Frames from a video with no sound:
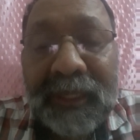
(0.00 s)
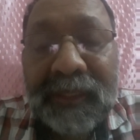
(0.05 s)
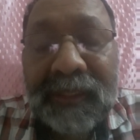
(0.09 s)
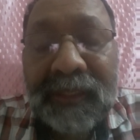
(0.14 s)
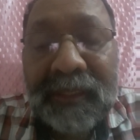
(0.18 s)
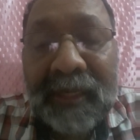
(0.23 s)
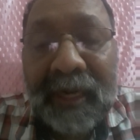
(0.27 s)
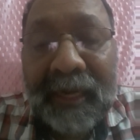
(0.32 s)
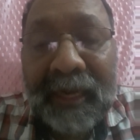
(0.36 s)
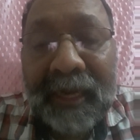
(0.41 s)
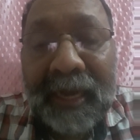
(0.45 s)

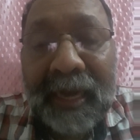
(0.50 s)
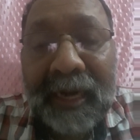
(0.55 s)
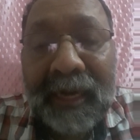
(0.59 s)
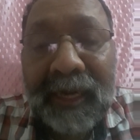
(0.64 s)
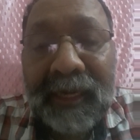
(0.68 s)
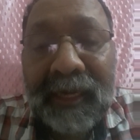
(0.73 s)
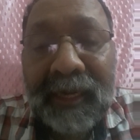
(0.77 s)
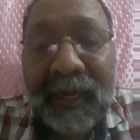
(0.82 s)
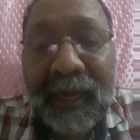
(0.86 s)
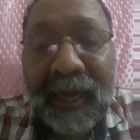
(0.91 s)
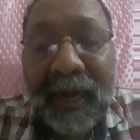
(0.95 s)
is the
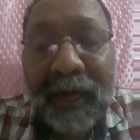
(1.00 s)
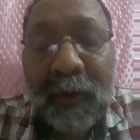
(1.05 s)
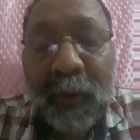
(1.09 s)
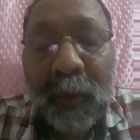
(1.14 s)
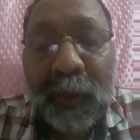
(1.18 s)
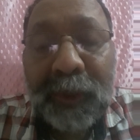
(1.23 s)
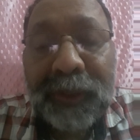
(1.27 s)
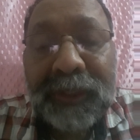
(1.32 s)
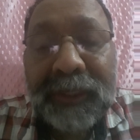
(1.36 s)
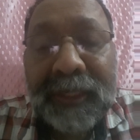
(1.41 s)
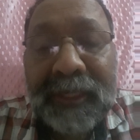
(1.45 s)
reality, and
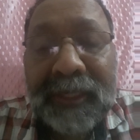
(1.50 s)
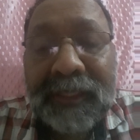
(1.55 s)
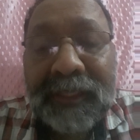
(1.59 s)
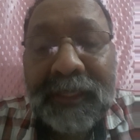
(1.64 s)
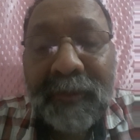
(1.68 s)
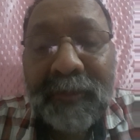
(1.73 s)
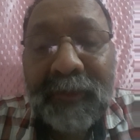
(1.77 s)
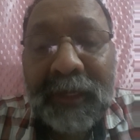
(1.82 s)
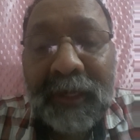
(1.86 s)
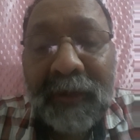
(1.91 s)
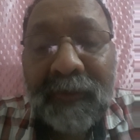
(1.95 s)
ocean is
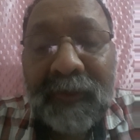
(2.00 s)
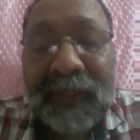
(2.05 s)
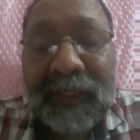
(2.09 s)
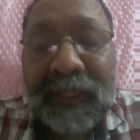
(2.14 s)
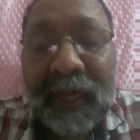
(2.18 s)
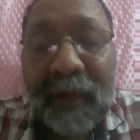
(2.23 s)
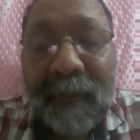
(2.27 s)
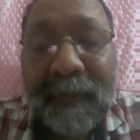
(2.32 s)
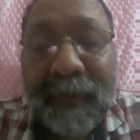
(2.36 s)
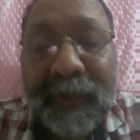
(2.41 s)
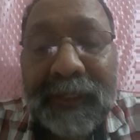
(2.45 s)
something
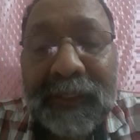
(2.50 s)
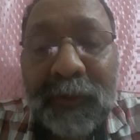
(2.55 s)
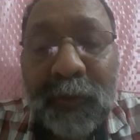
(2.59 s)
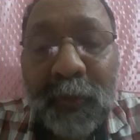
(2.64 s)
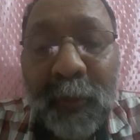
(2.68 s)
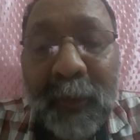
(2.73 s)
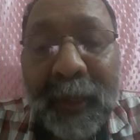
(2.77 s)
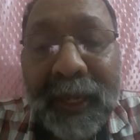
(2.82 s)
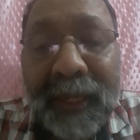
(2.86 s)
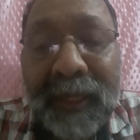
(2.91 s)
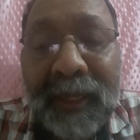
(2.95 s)
which happens
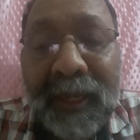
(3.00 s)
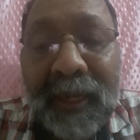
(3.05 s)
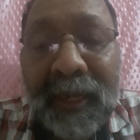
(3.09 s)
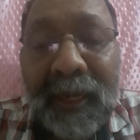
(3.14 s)
when